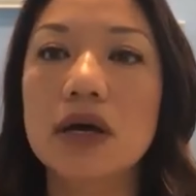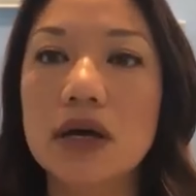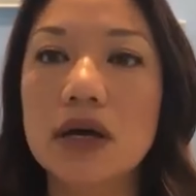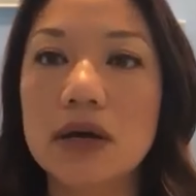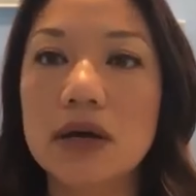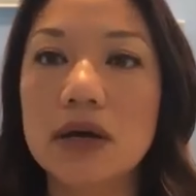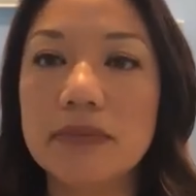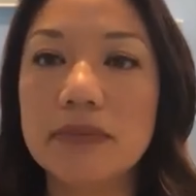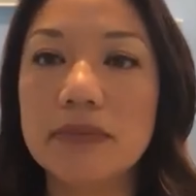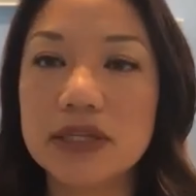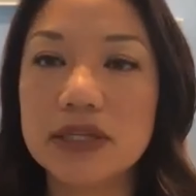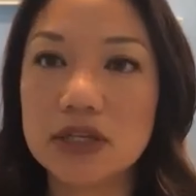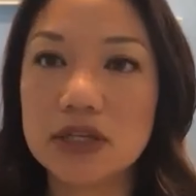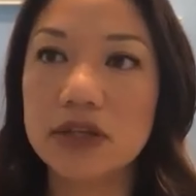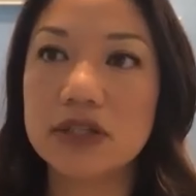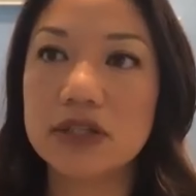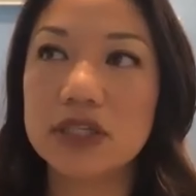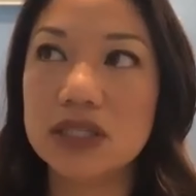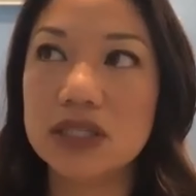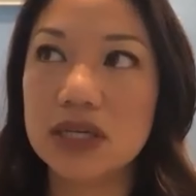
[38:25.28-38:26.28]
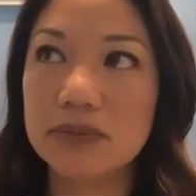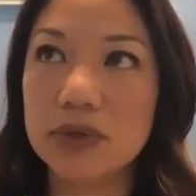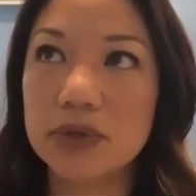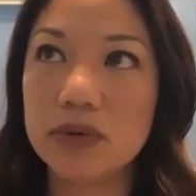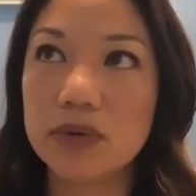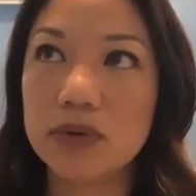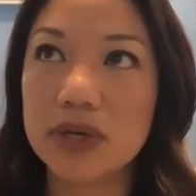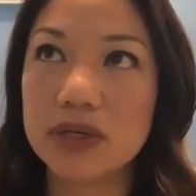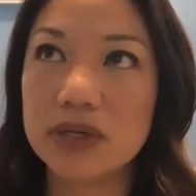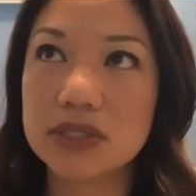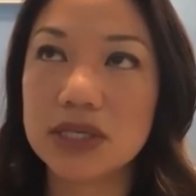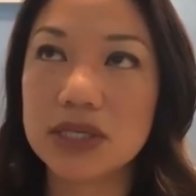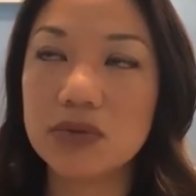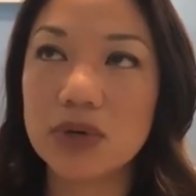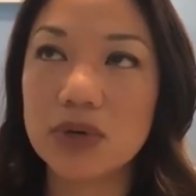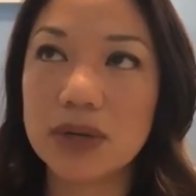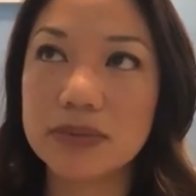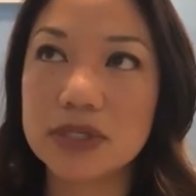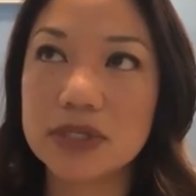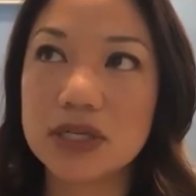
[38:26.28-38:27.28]
And it's on the DWC
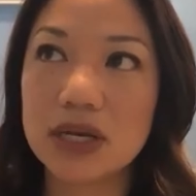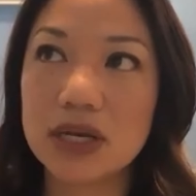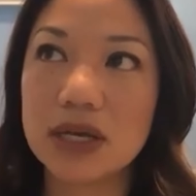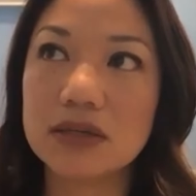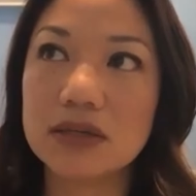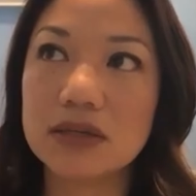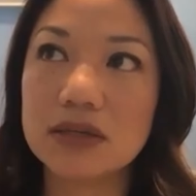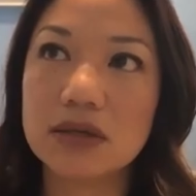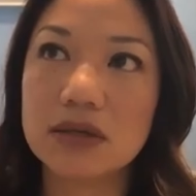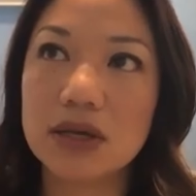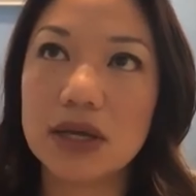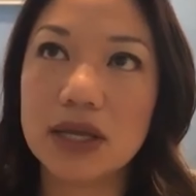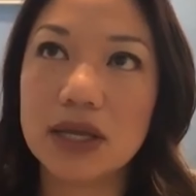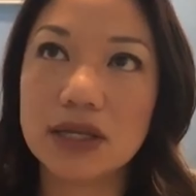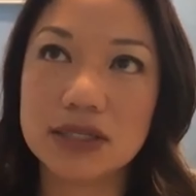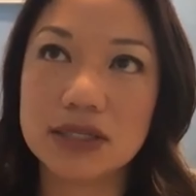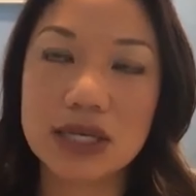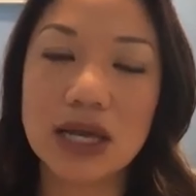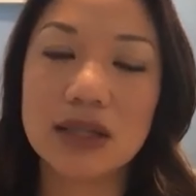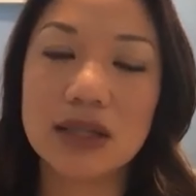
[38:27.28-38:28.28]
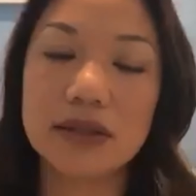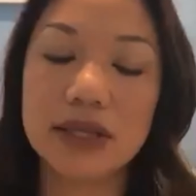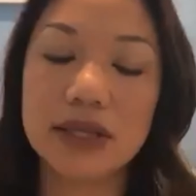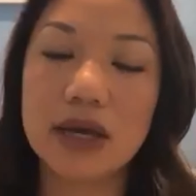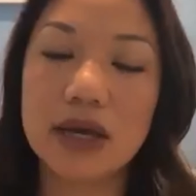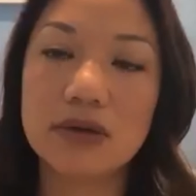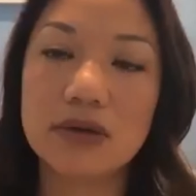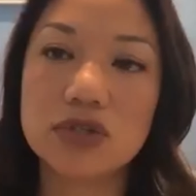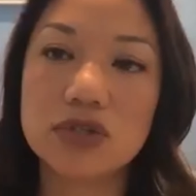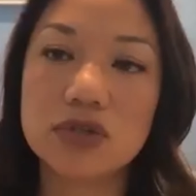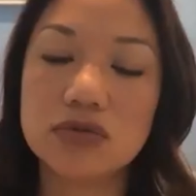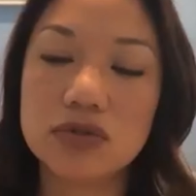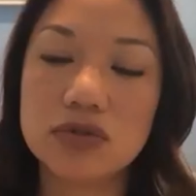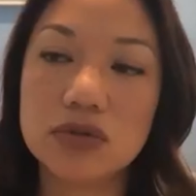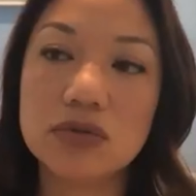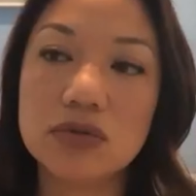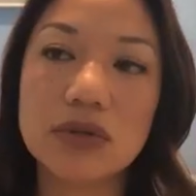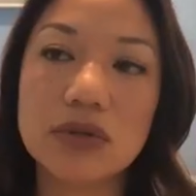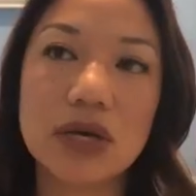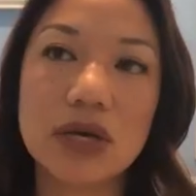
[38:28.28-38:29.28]
website exactly how to
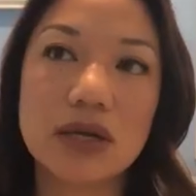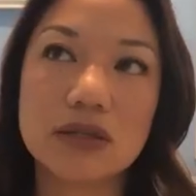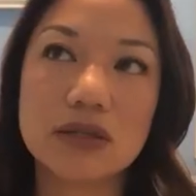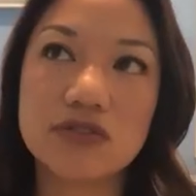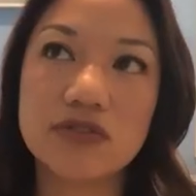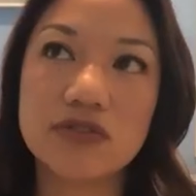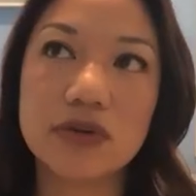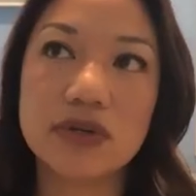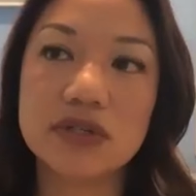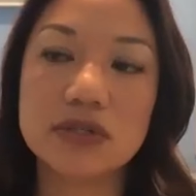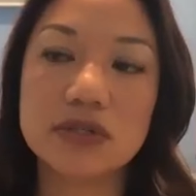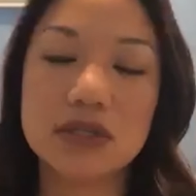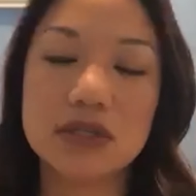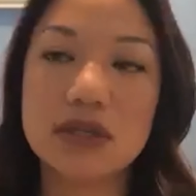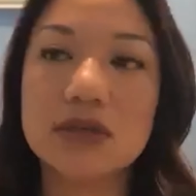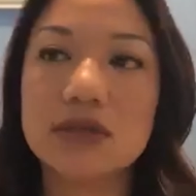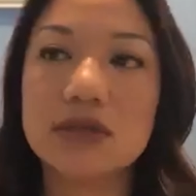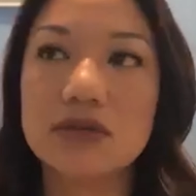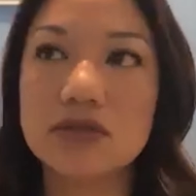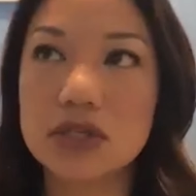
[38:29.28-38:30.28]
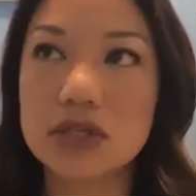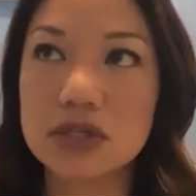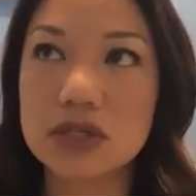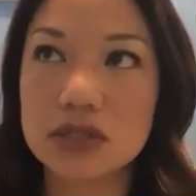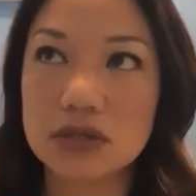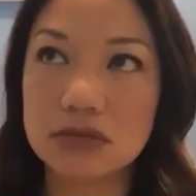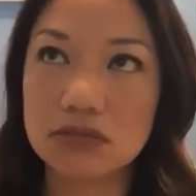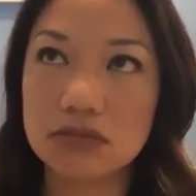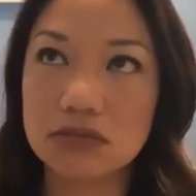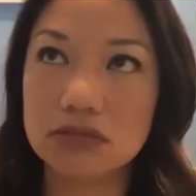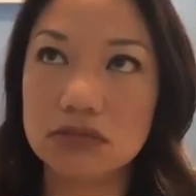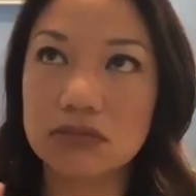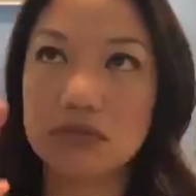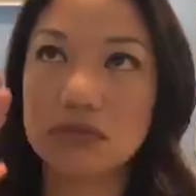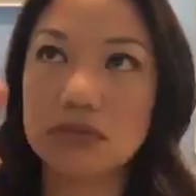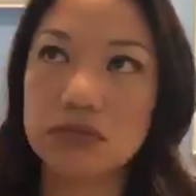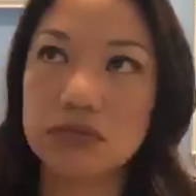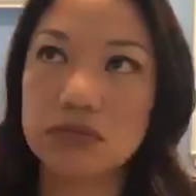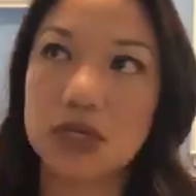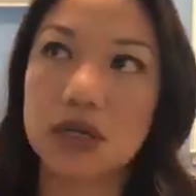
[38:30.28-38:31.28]
do that. It's very easy. You just
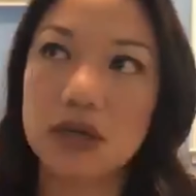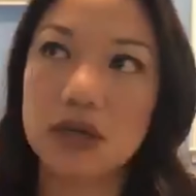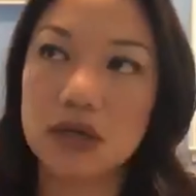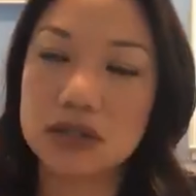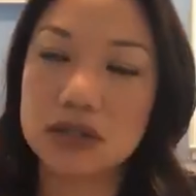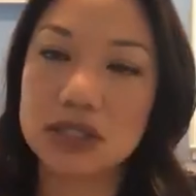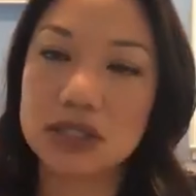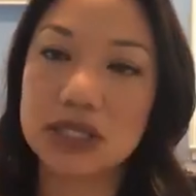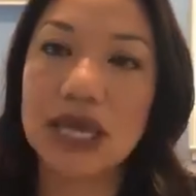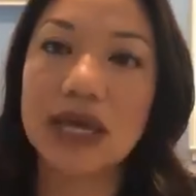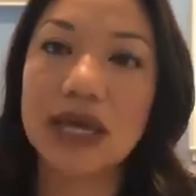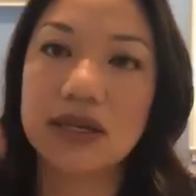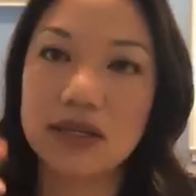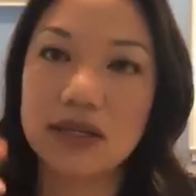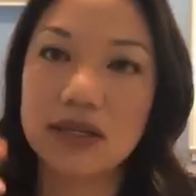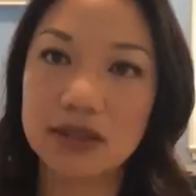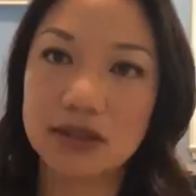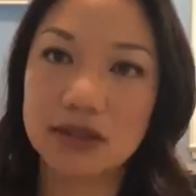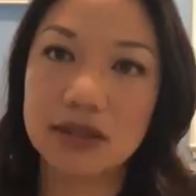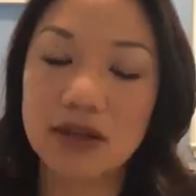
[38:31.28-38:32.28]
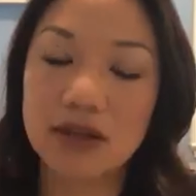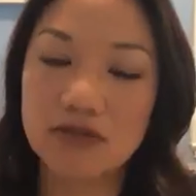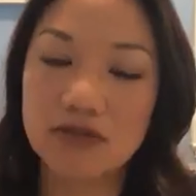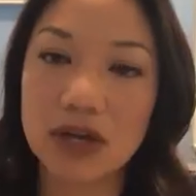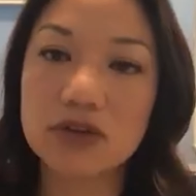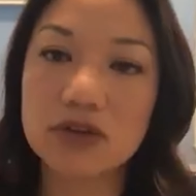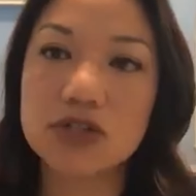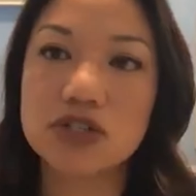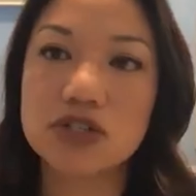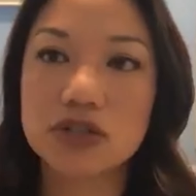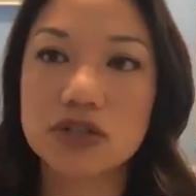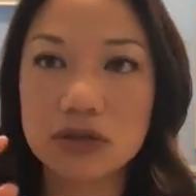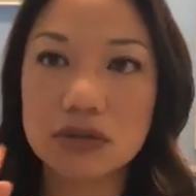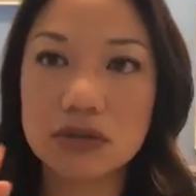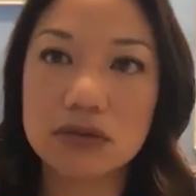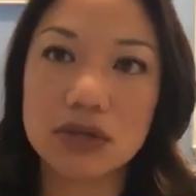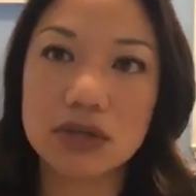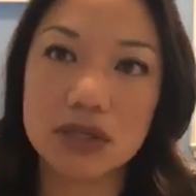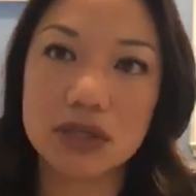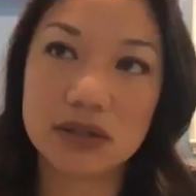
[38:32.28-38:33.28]
scan in that voucher
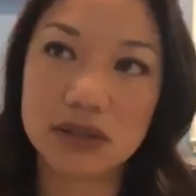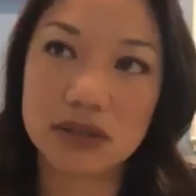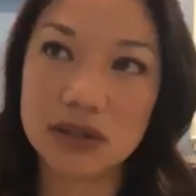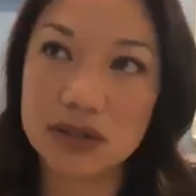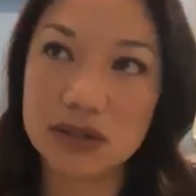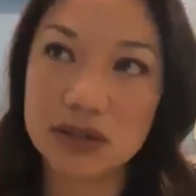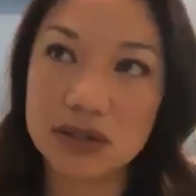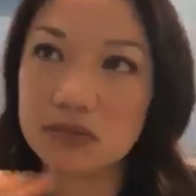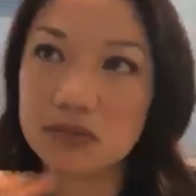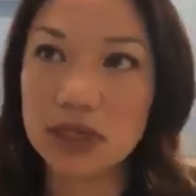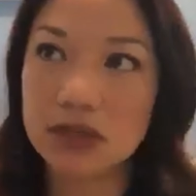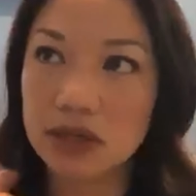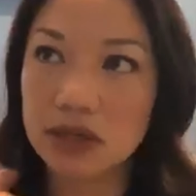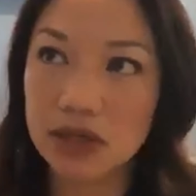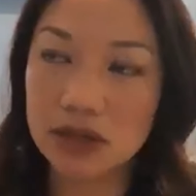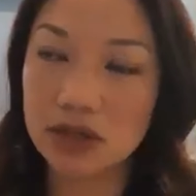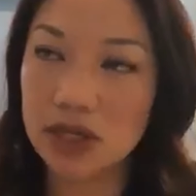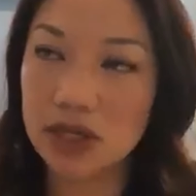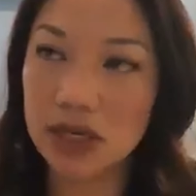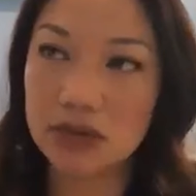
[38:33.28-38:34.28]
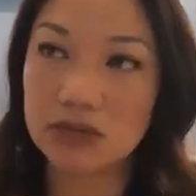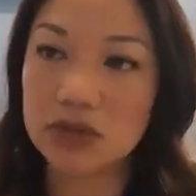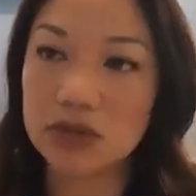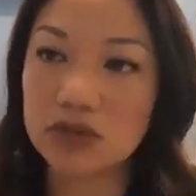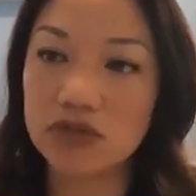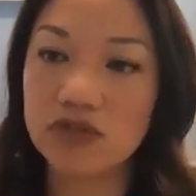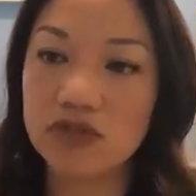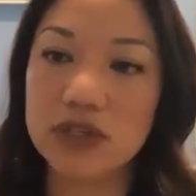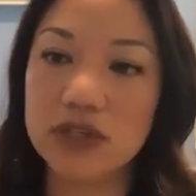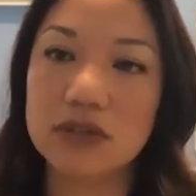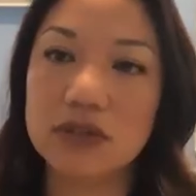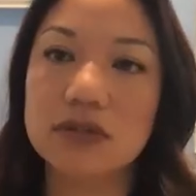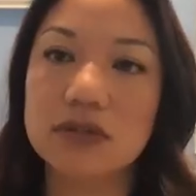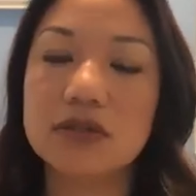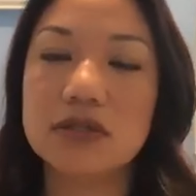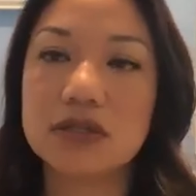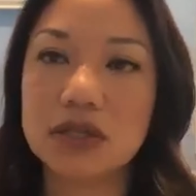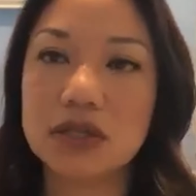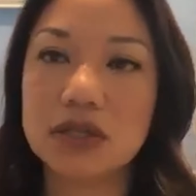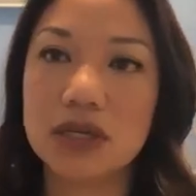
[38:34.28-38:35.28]
and then submit it online with the
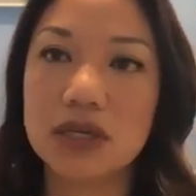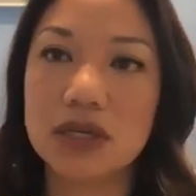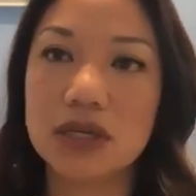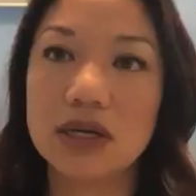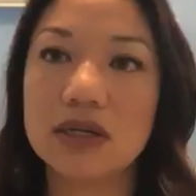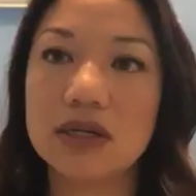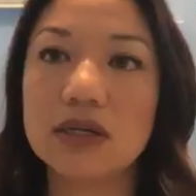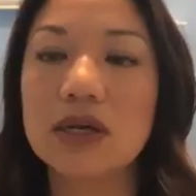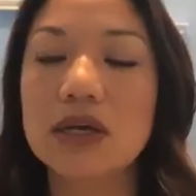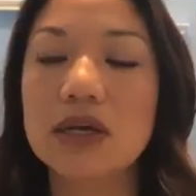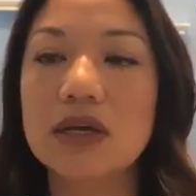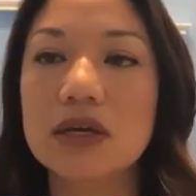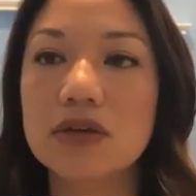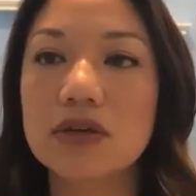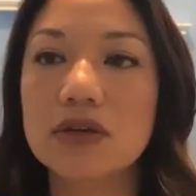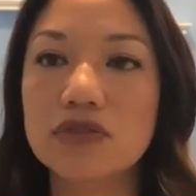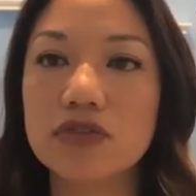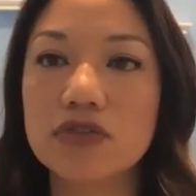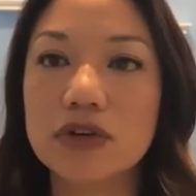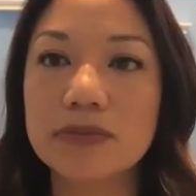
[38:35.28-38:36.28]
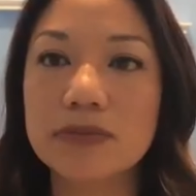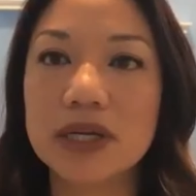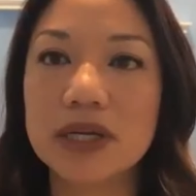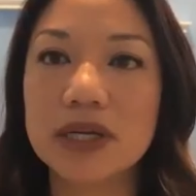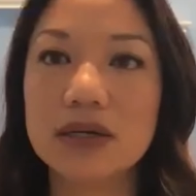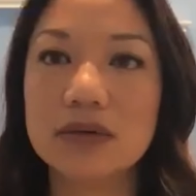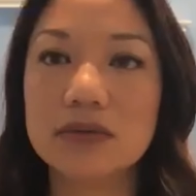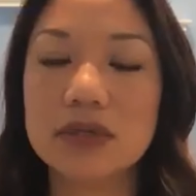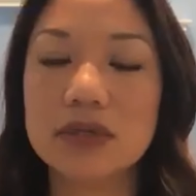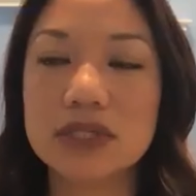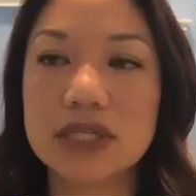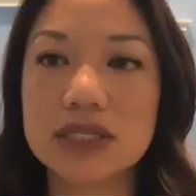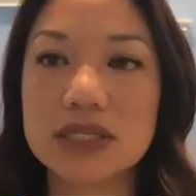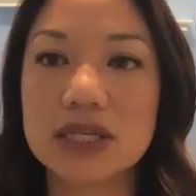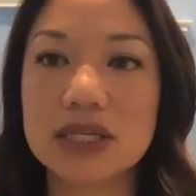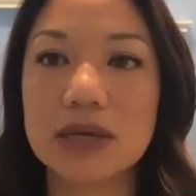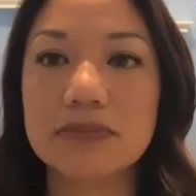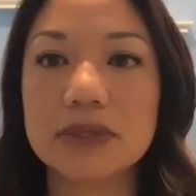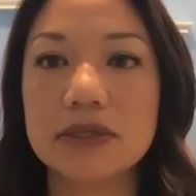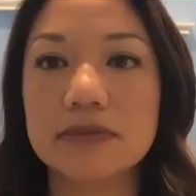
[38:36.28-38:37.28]
fields and confirm that it was
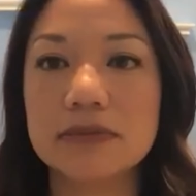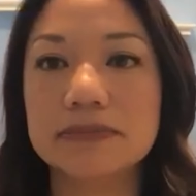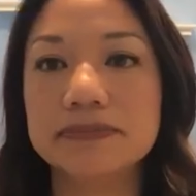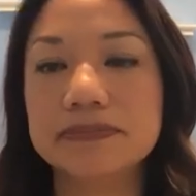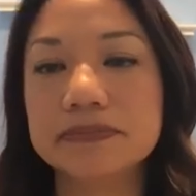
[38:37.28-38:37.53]
accepted.